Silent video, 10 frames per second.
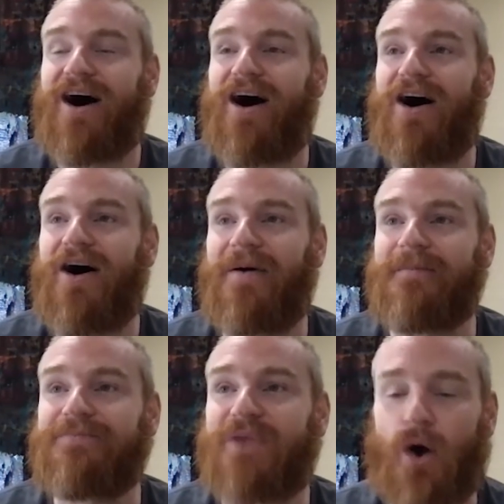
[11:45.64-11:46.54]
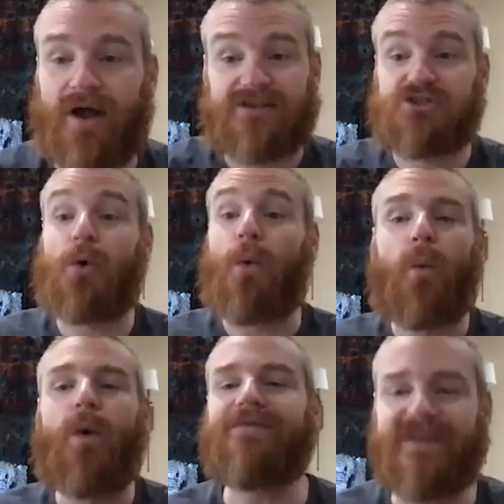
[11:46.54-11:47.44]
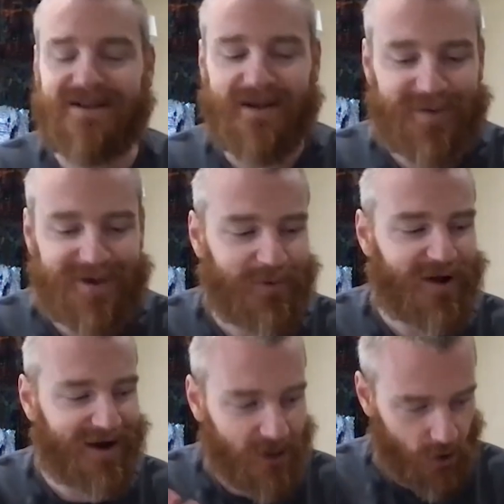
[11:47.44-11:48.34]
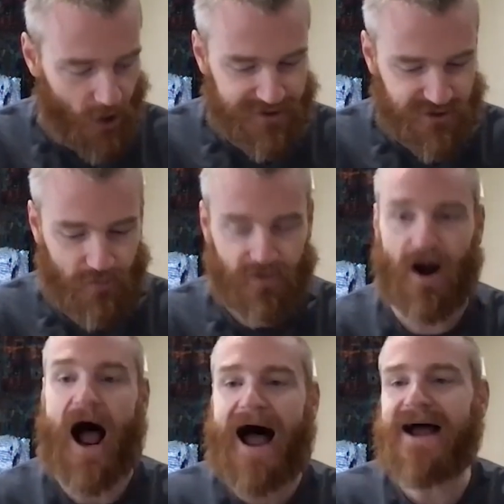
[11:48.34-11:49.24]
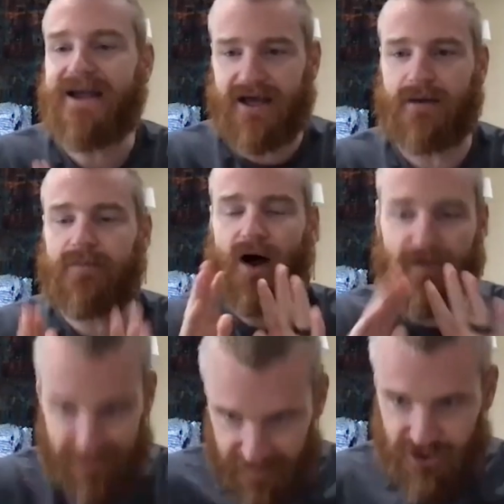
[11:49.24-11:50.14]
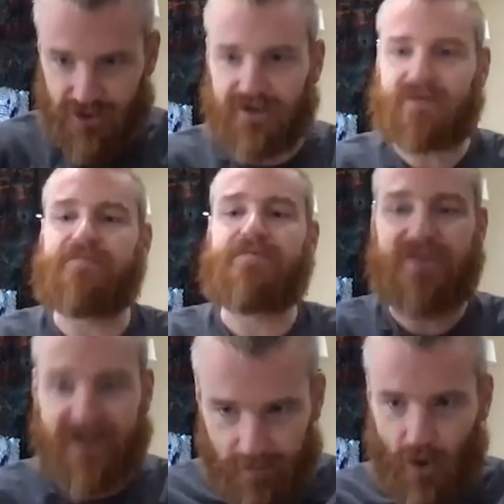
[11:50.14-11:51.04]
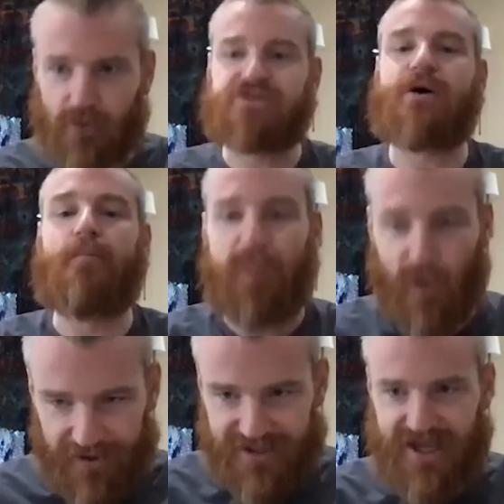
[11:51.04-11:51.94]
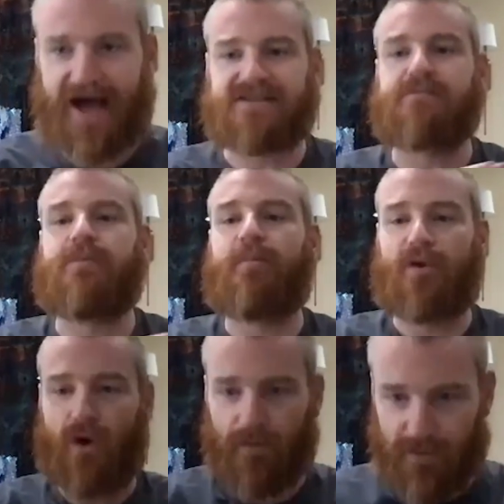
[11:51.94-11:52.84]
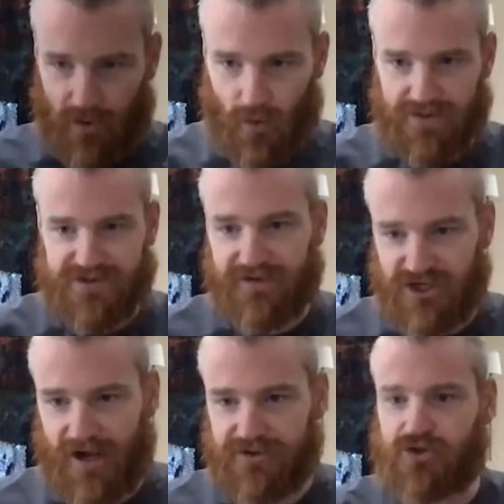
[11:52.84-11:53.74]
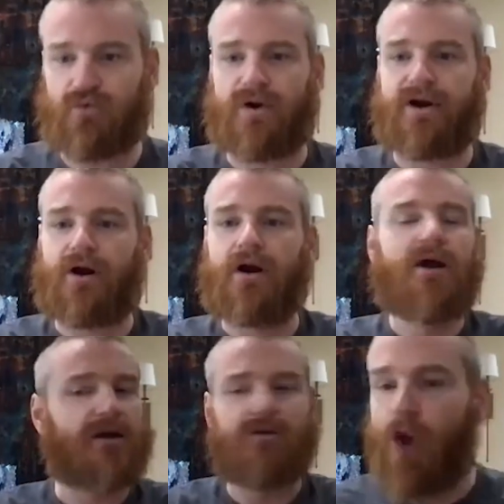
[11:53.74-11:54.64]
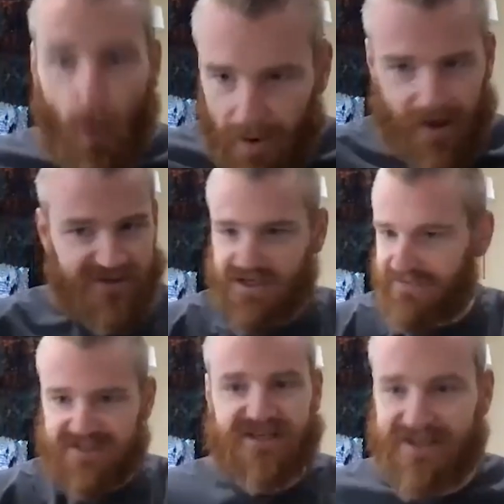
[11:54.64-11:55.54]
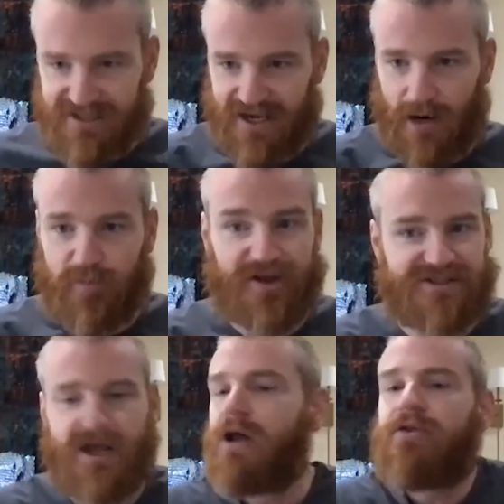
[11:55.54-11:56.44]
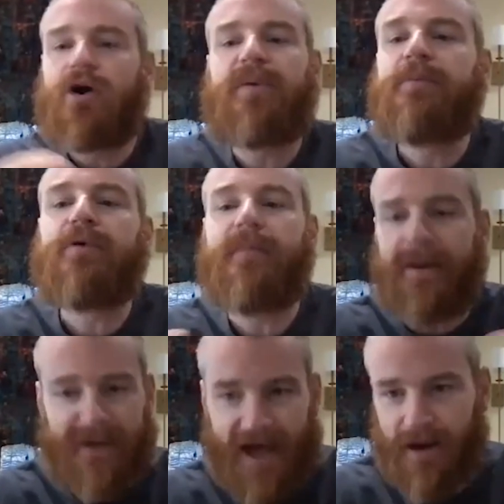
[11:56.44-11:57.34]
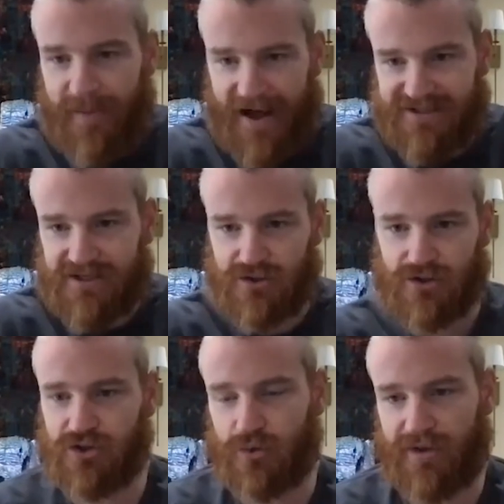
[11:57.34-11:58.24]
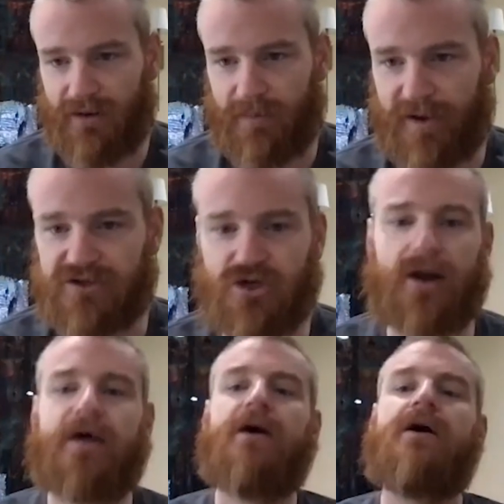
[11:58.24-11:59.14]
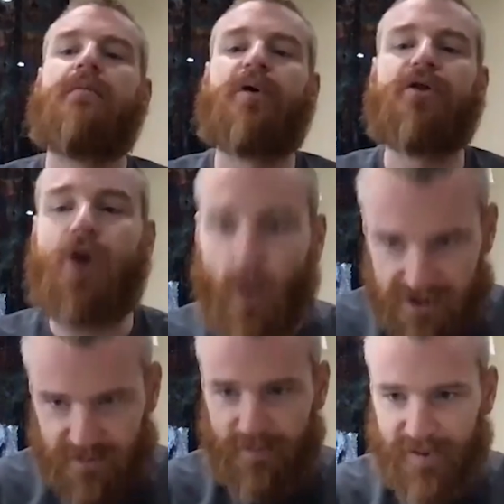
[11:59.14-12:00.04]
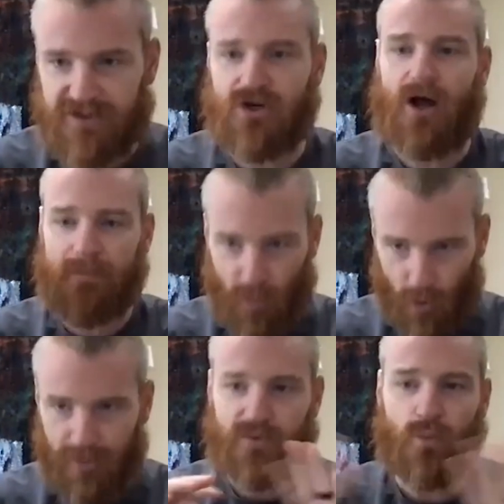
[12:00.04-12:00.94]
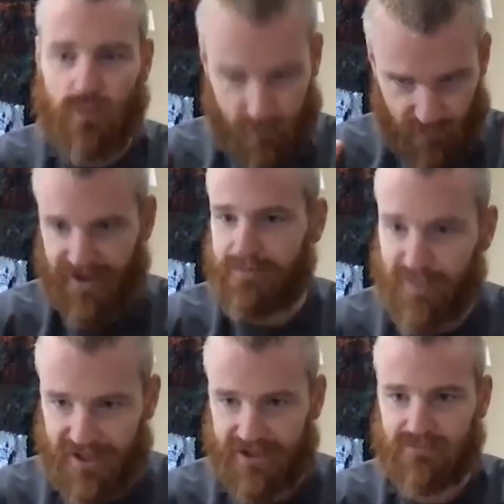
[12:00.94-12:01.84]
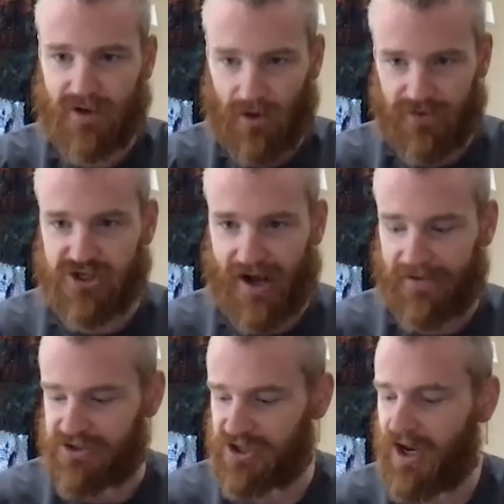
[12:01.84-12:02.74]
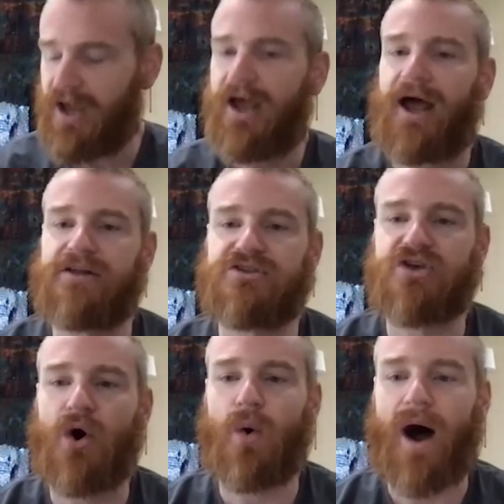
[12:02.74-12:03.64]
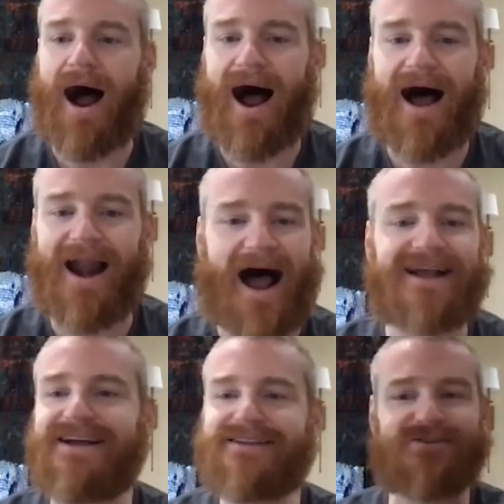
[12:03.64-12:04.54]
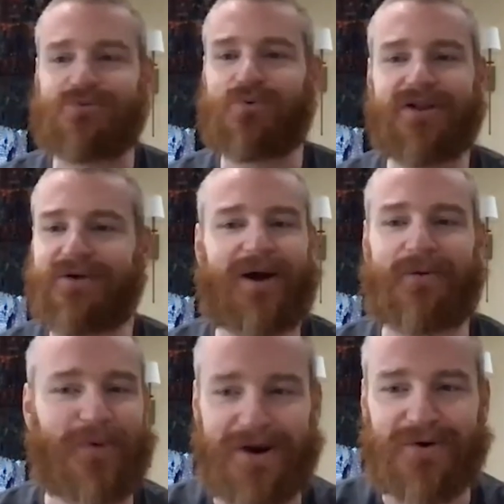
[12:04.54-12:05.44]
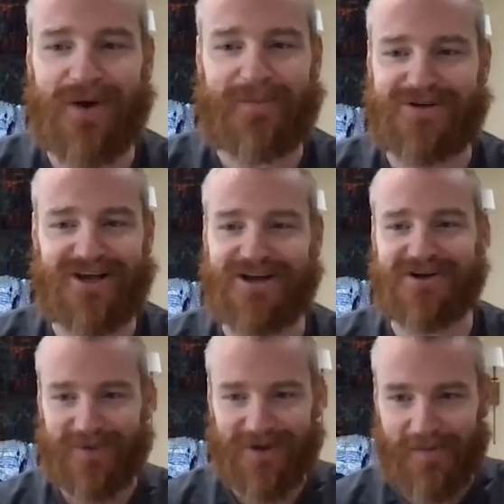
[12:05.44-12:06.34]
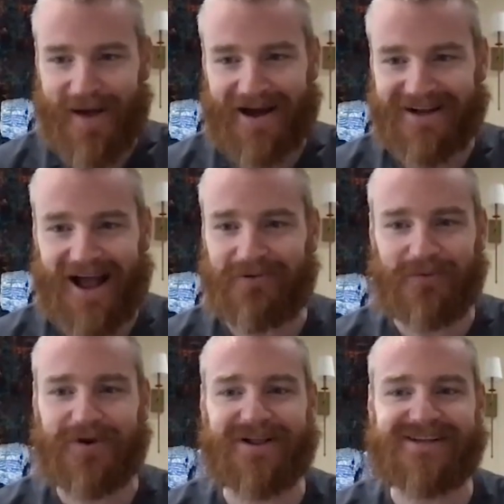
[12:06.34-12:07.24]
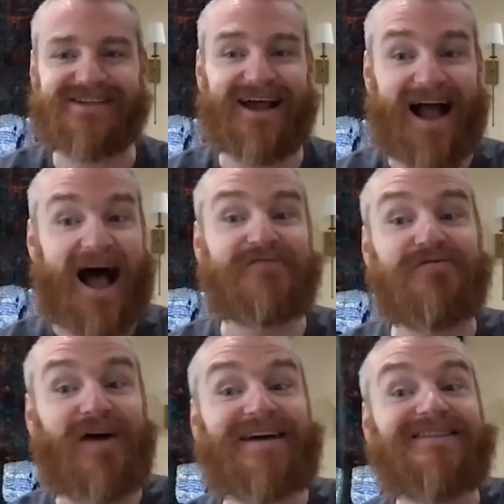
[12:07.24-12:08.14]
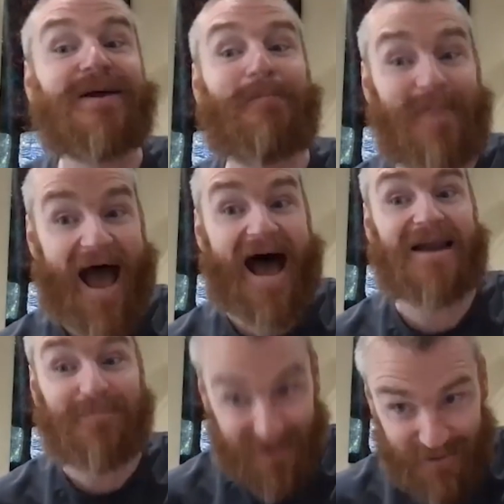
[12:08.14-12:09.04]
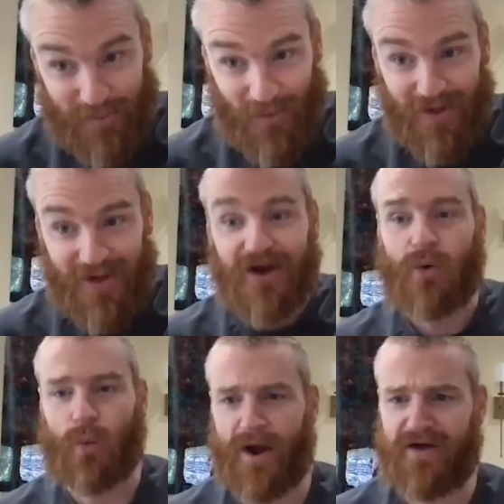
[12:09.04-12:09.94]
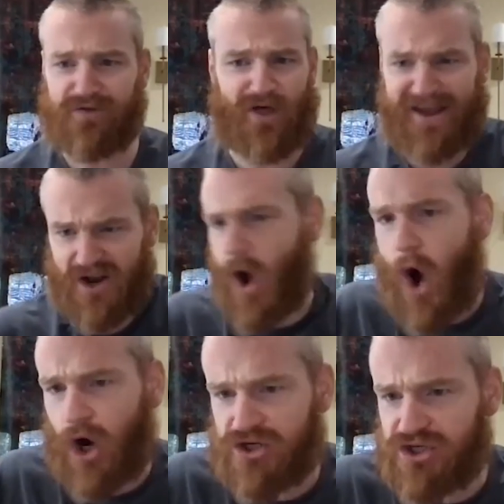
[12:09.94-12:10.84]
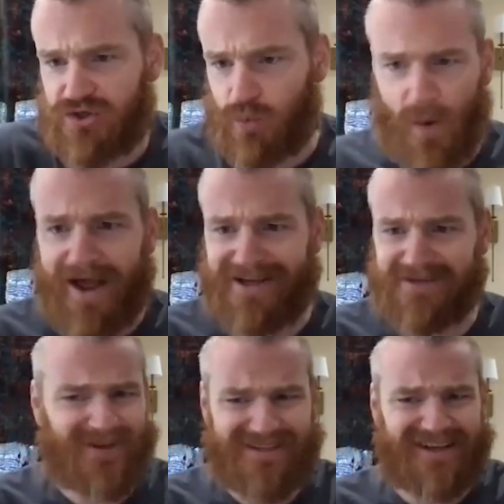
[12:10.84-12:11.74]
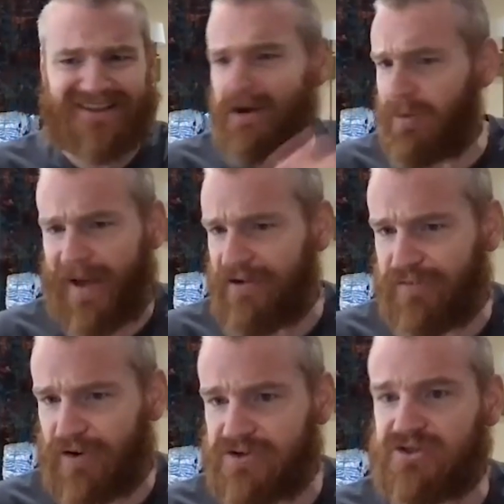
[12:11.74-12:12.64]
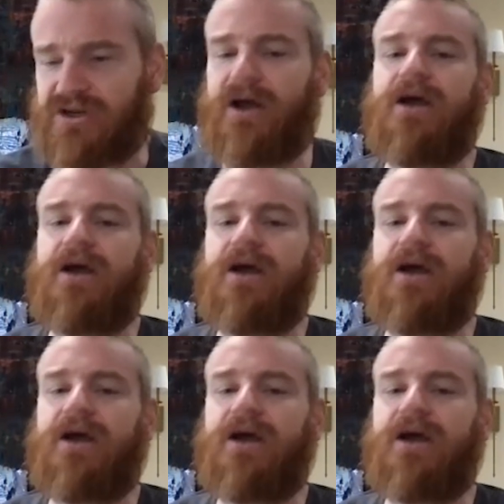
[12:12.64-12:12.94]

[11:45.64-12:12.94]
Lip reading: okay. So one thing that people kind of gloss over, I am officially the most bullied cast member over the course of a challenge career. No one else even stands a second place. There are people that maybe had a bad season or two where they were picked on, but no one's been picked on more than me on the challenge. I get this really like weird reputation of being a bad guy when really it's like, I fight the bad people with like harsh ways, but it's like they were bad first.